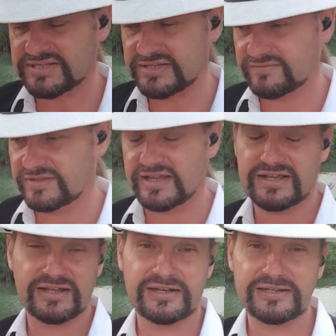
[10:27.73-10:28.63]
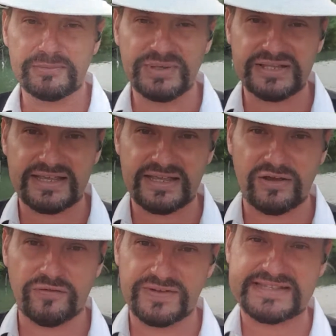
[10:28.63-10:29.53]
even a little bit
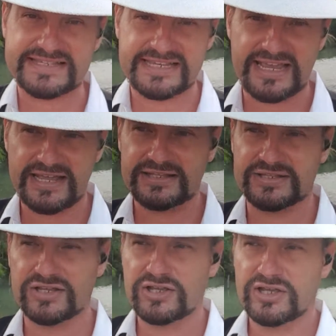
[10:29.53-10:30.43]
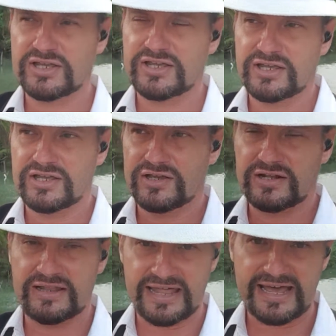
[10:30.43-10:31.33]
of a sad
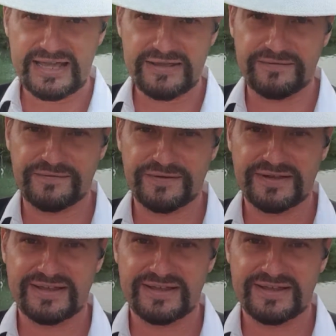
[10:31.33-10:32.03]
life.